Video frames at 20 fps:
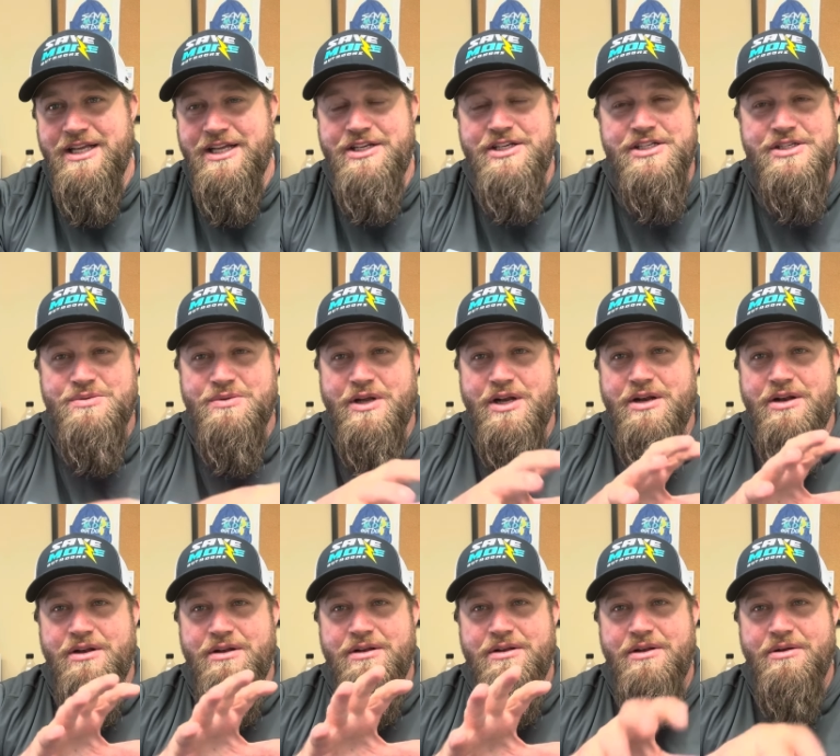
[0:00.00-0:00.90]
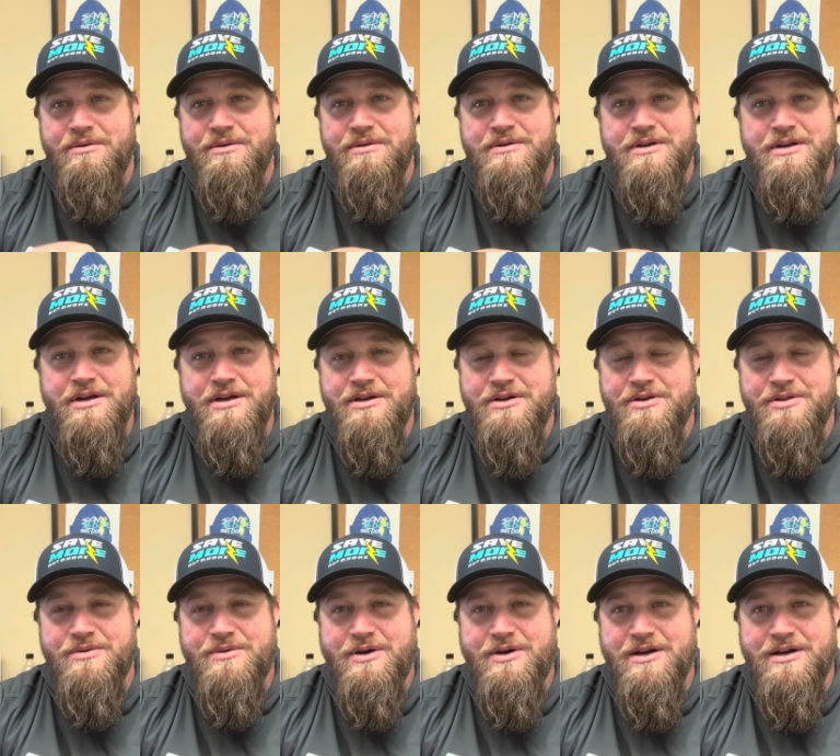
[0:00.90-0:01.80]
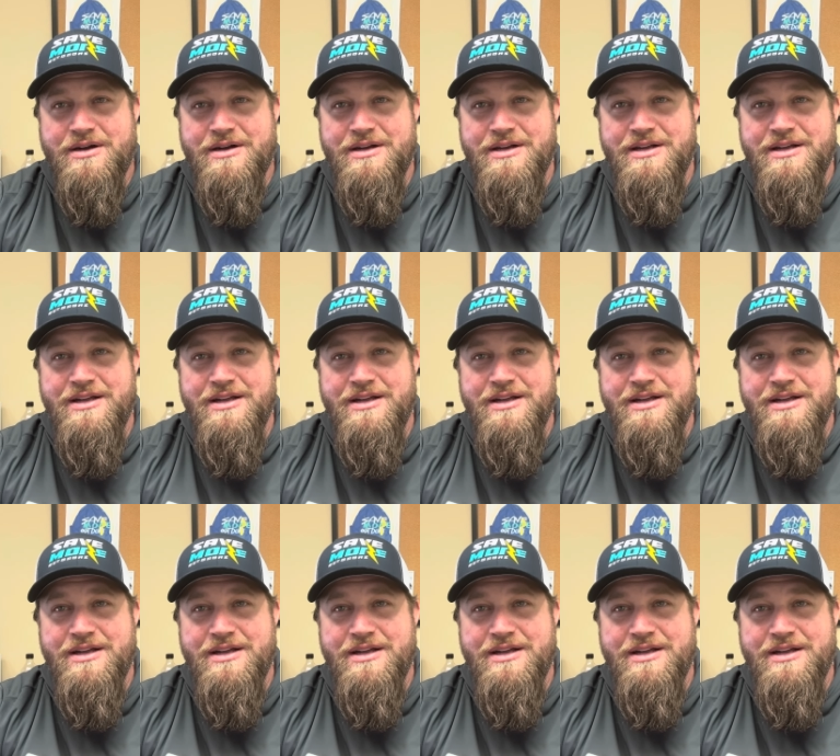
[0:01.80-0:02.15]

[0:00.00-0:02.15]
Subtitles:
it just went under the water,